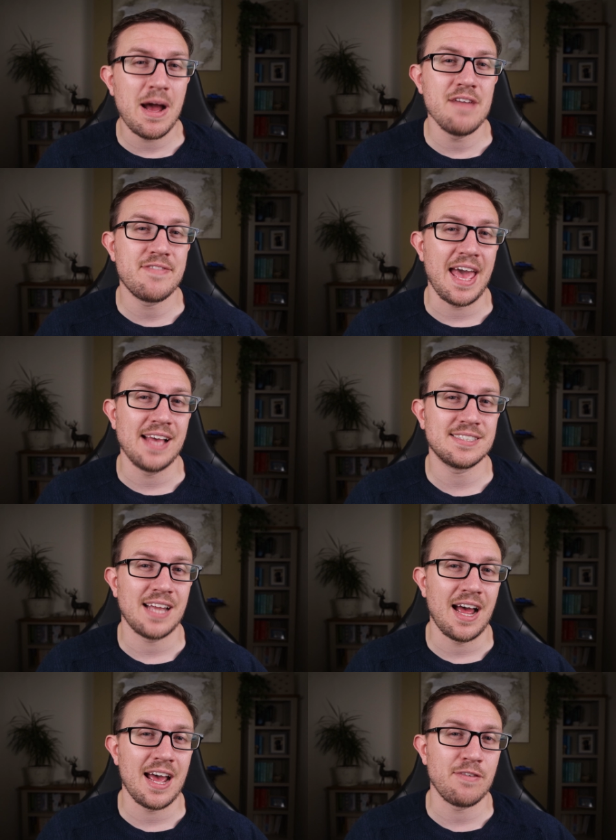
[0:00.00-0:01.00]
might have guessed,
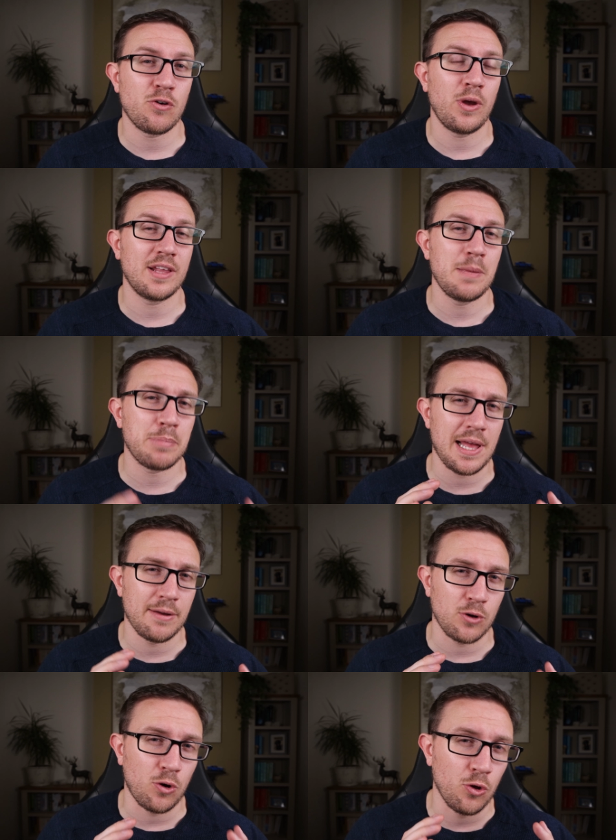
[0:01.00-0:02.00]
I've quickly
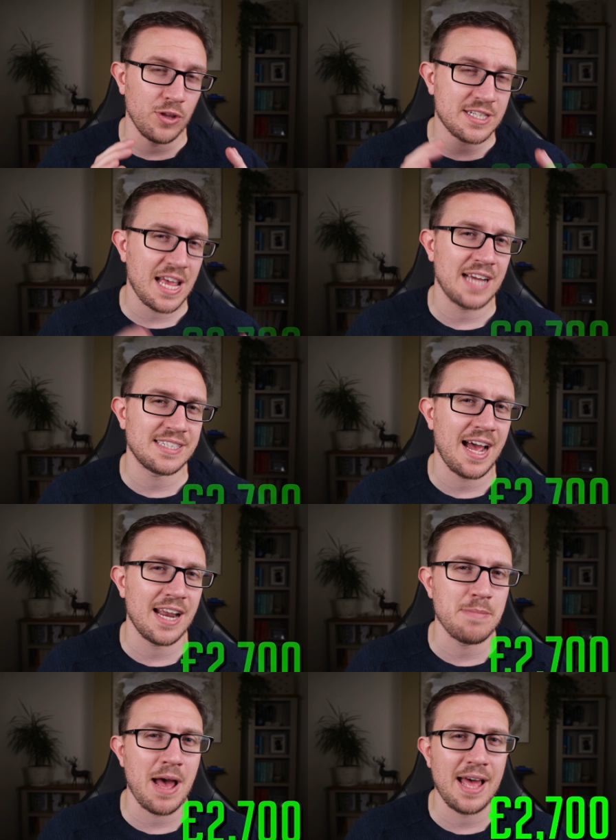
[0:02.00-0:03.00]
ploughed all this cash I
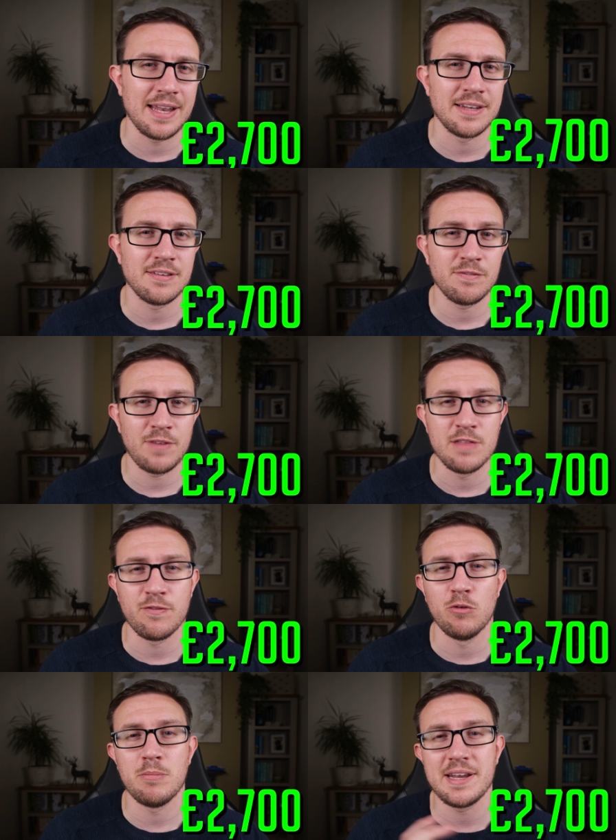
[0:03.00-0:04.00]
had in my hand in the
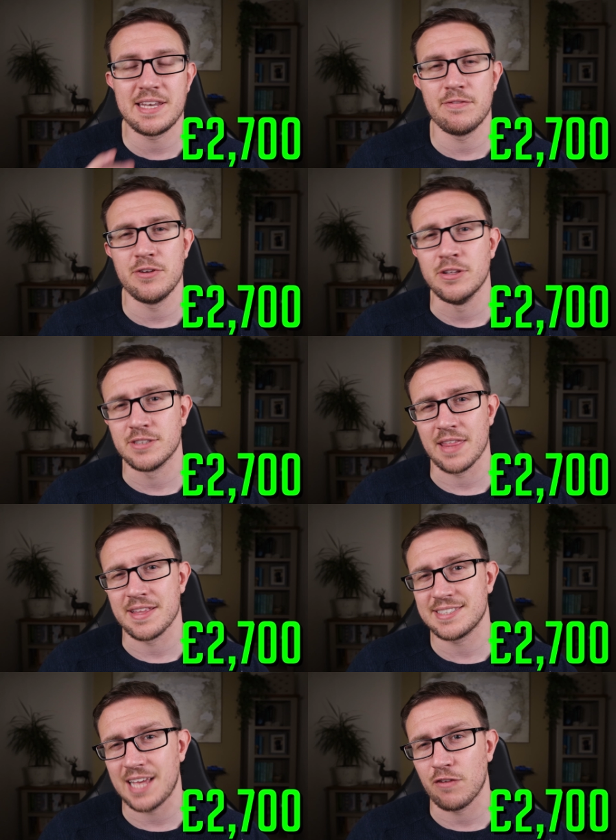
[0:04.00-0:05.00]
form of my dividends and
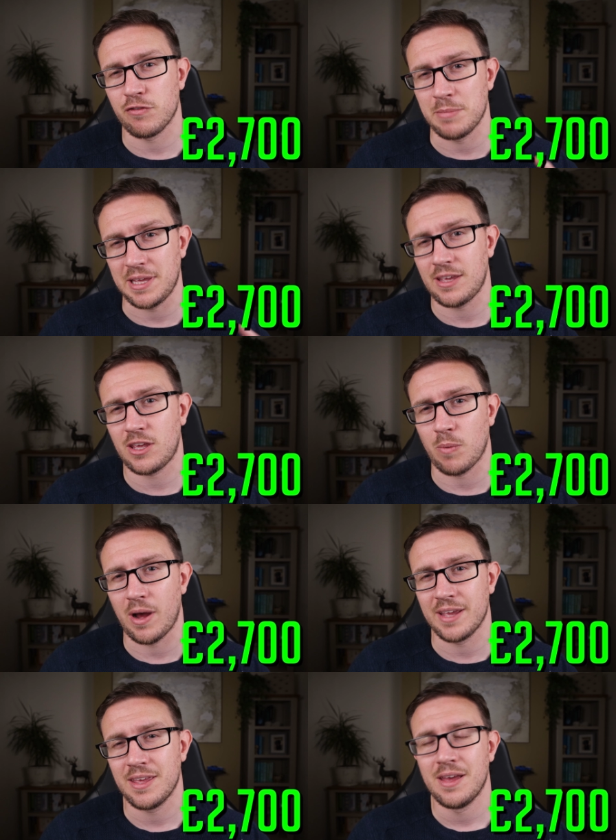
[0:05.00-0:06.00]
the sale from E Q
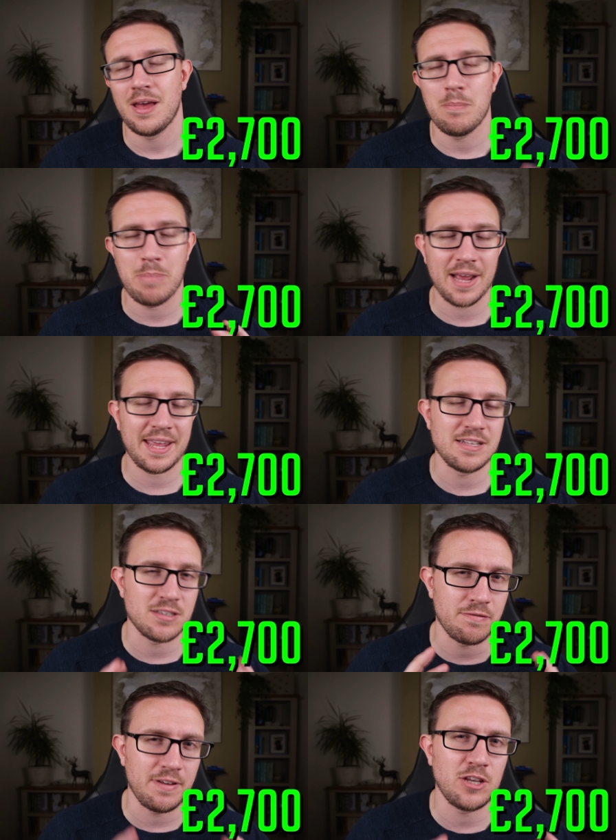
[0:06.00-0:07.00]
I back
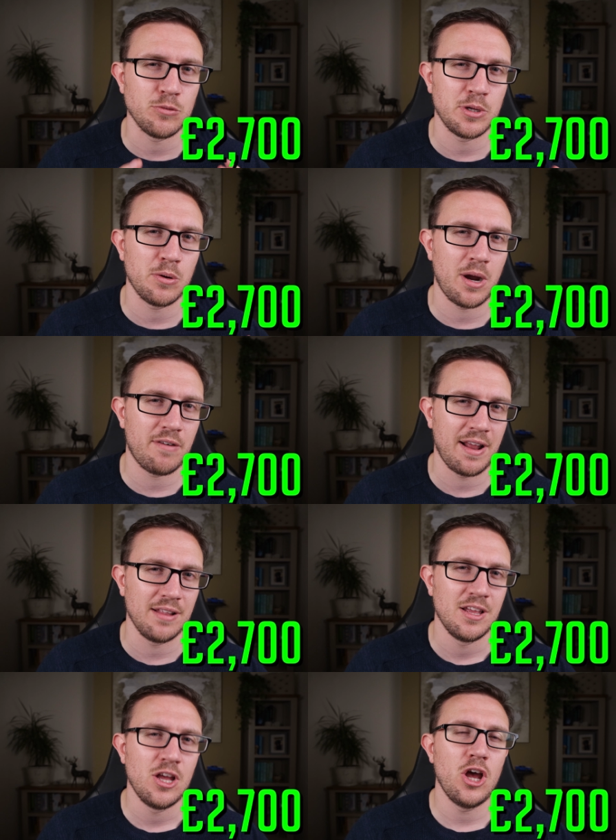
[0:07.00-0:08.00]
into V W R
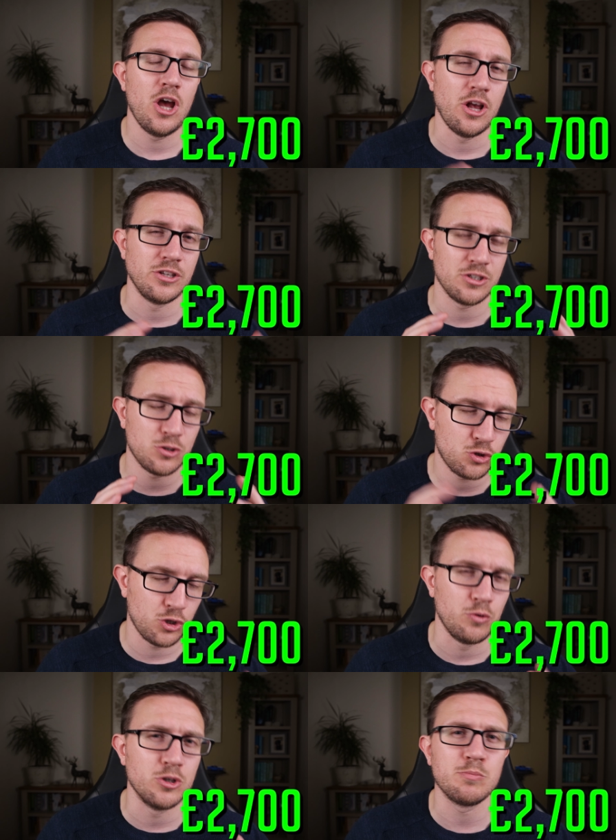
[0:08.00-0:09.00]
L as
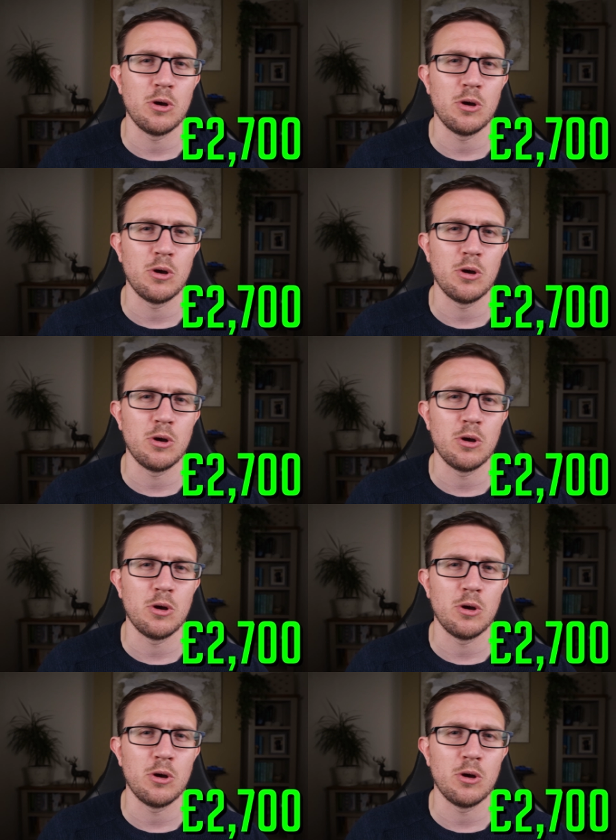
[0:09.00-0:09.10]
soon as